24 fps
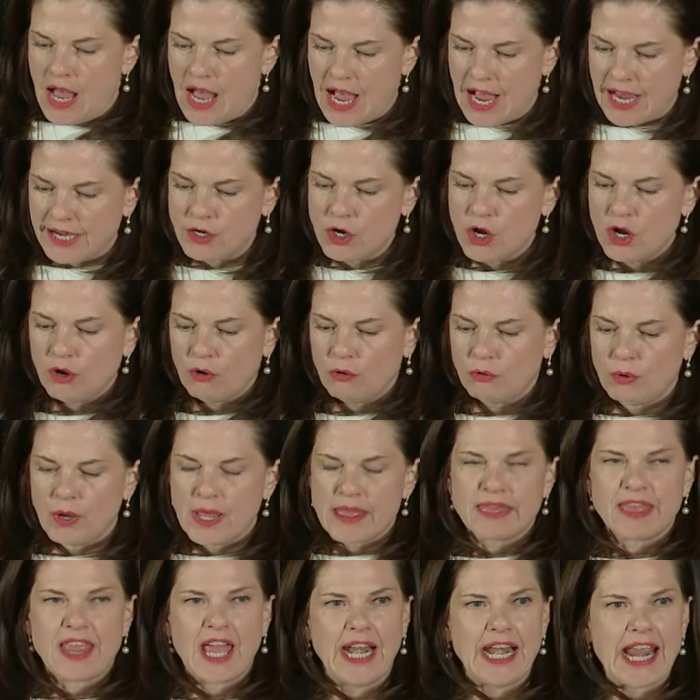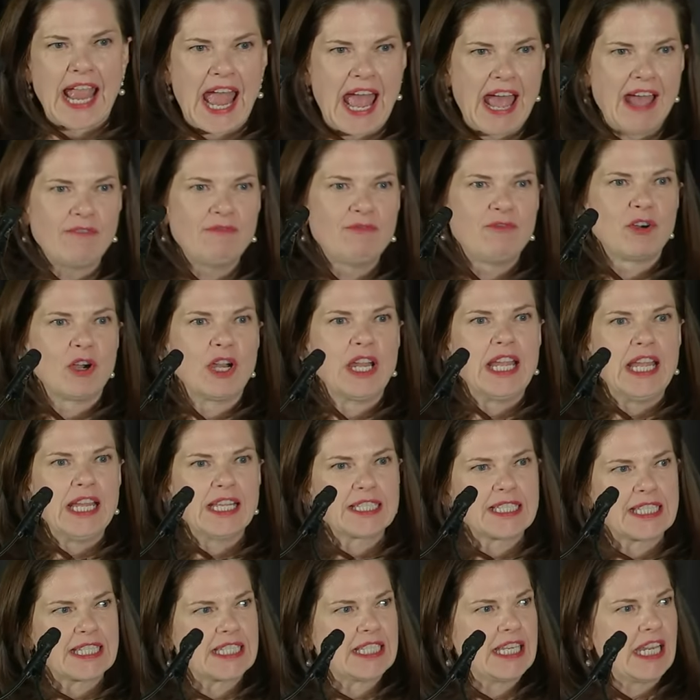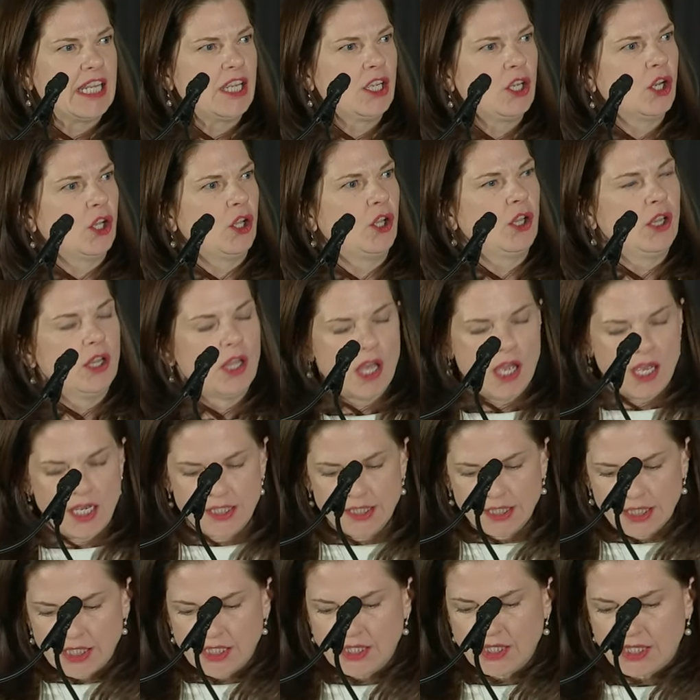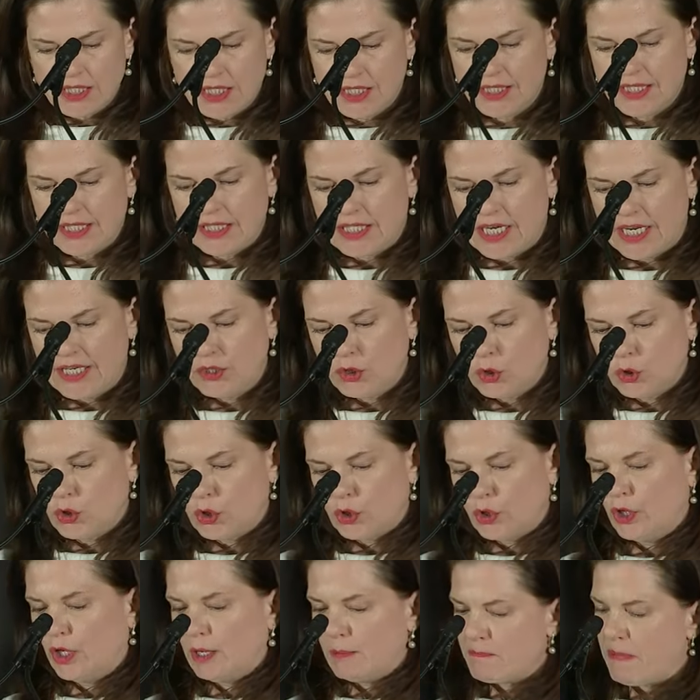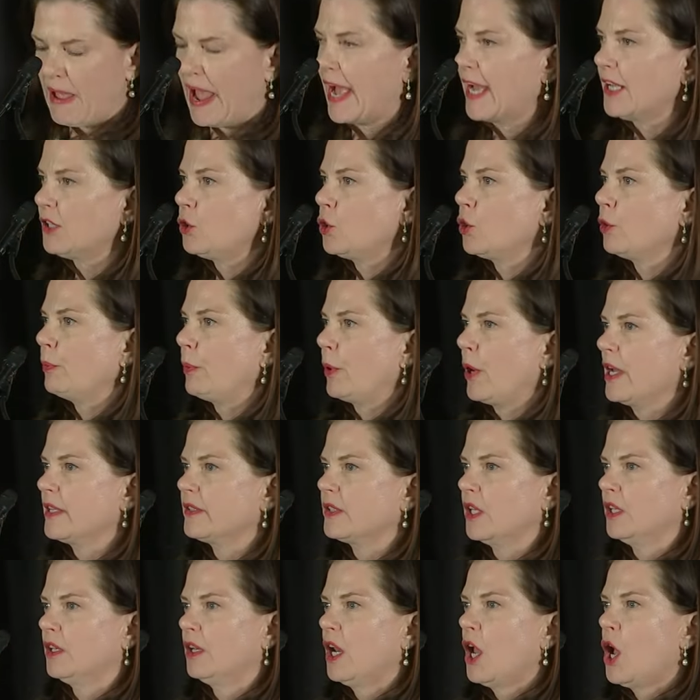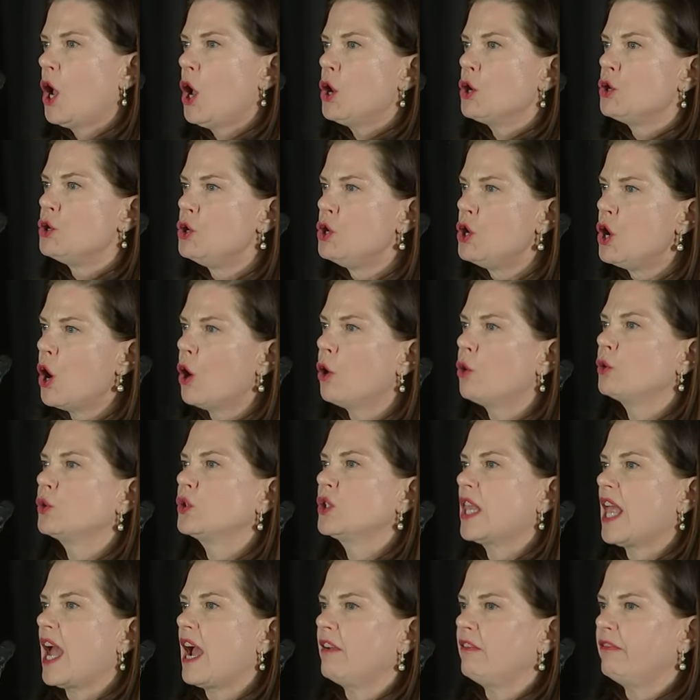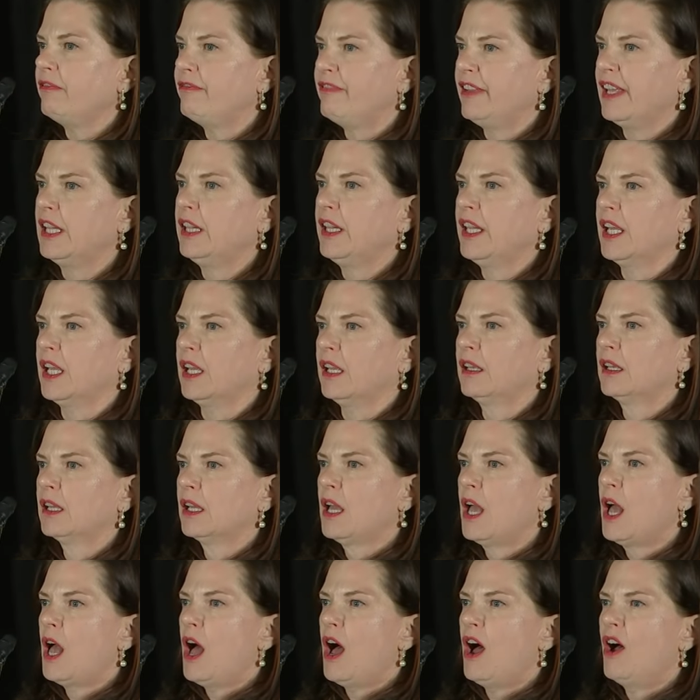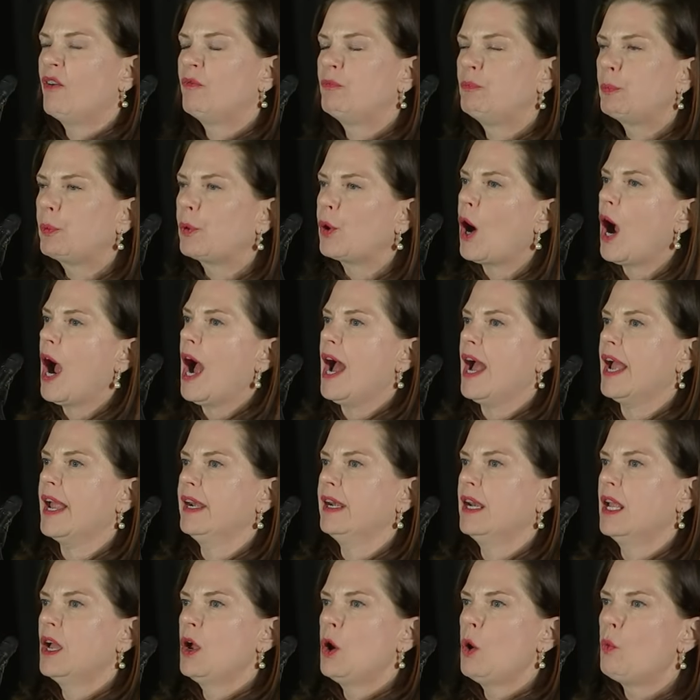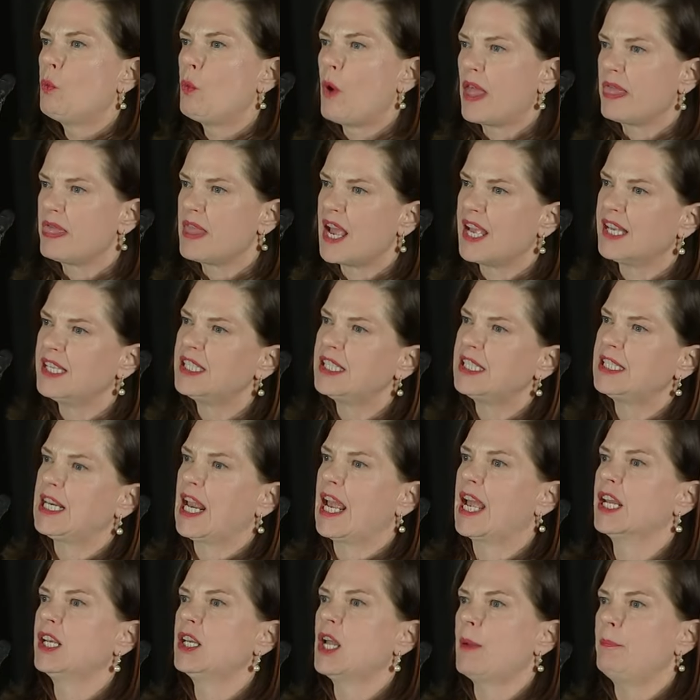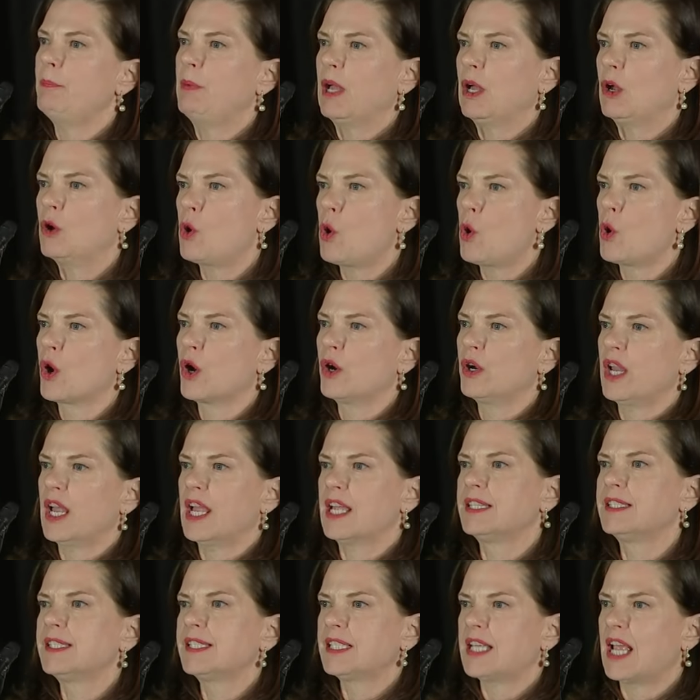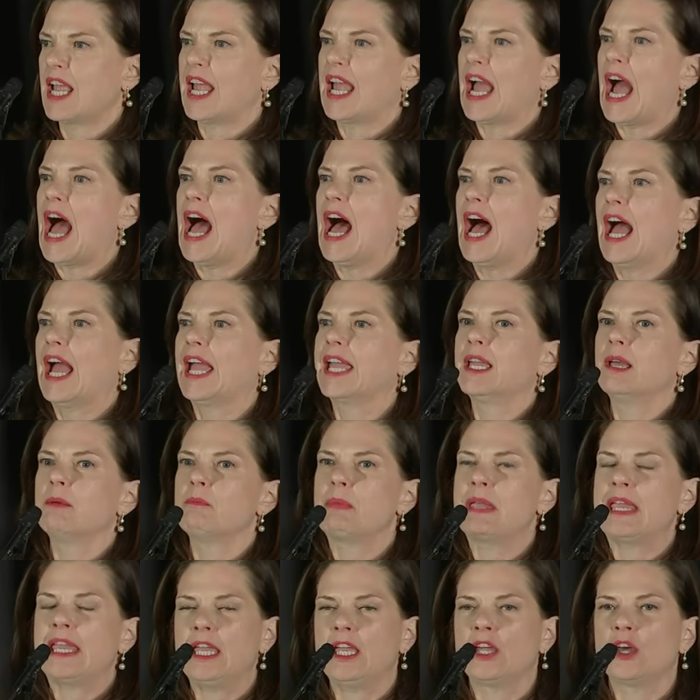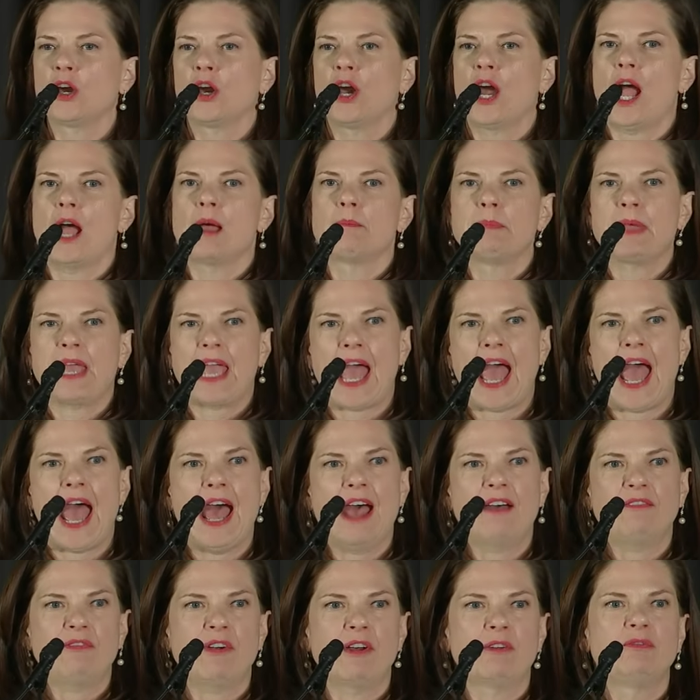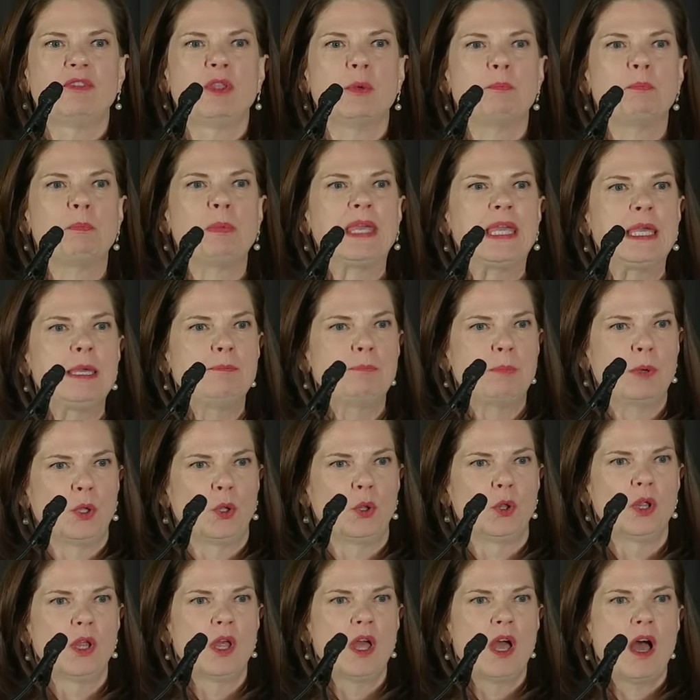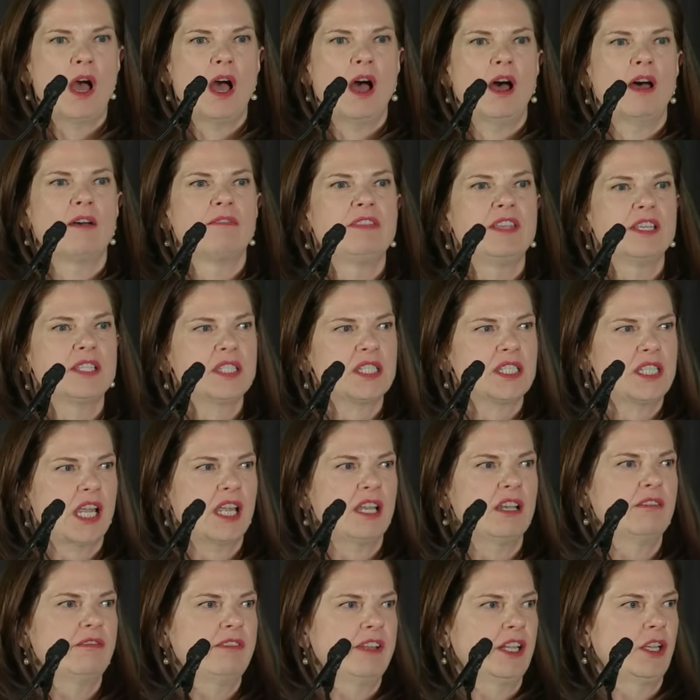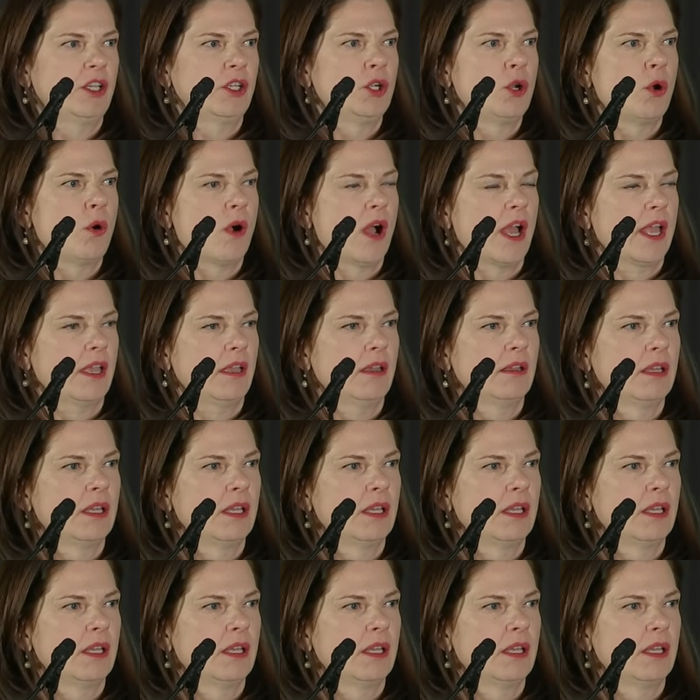I know that every single assistant state's attorney, past or present, knows that feeling of pride when they stand up in court and say, I am here on behalf of the people of the state of Illinois.